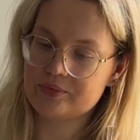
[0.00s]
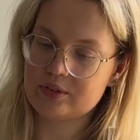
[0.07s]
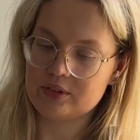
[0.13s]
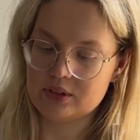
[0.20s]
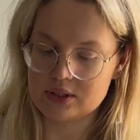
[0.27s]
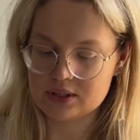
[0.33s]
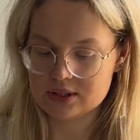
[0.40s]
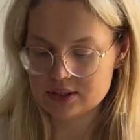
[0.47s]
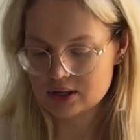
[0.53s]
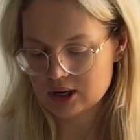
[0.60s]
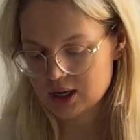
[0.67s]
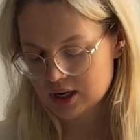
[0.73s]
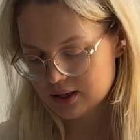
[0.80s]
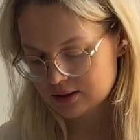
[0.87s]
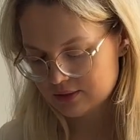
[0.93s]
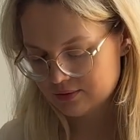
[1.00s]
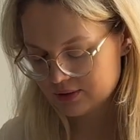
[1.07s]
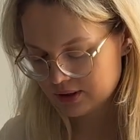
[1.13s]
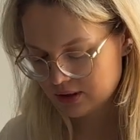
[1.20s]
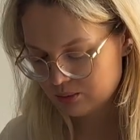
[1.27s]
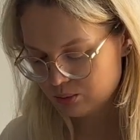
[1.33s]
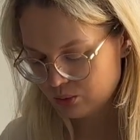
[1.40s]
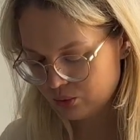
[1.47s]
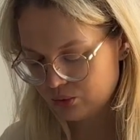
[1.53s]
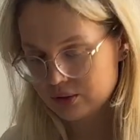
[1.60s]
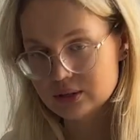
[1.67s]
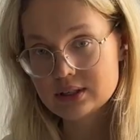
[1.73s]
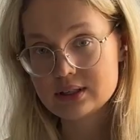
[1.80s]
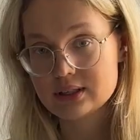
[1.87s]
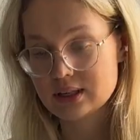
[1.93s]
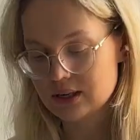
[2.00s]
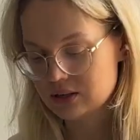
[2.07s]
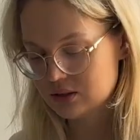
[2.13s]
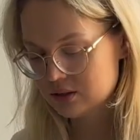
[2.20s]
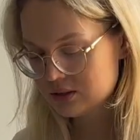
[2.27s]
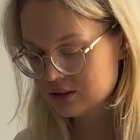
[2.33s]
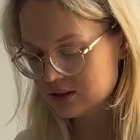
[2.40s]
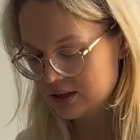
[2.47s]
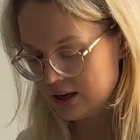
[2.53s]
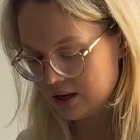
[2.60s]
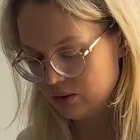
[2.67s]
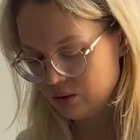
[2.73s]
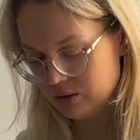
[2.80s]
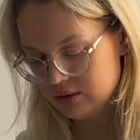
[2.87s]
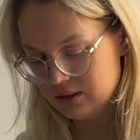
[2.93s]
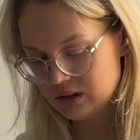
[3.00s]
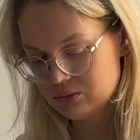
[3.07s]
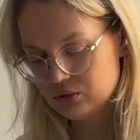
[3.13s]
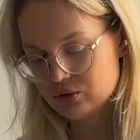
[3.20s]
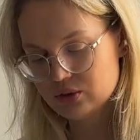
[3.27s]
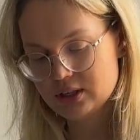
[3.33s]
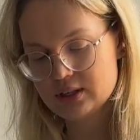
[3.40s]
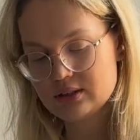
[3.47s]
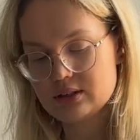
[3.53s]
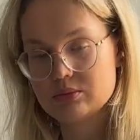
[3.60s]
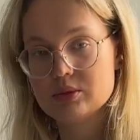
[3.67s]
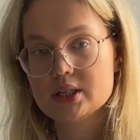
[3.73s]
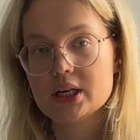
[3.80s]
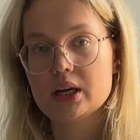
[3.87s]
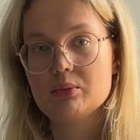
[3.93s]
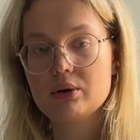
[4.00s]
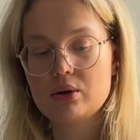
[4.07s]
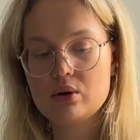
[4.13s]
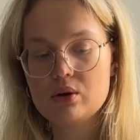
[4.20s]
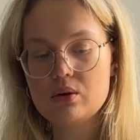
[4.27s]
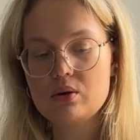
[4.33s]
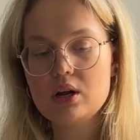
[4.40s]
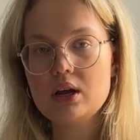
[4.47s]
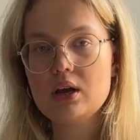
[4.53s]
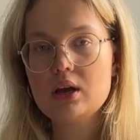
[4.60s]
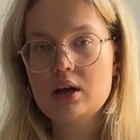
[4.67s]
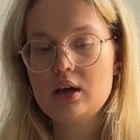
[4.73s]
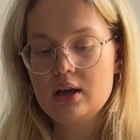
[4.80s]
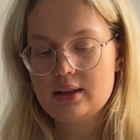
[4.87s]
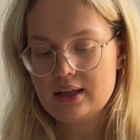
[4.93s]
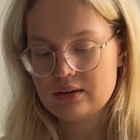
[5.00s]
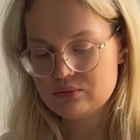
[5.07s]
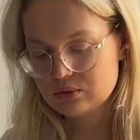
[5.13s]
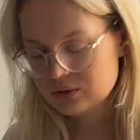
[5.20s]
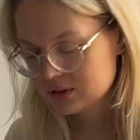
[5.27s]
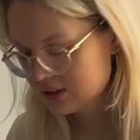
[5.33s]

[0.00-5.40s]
These are the Vagabond sandals. I got them already some time ago. I wouldn't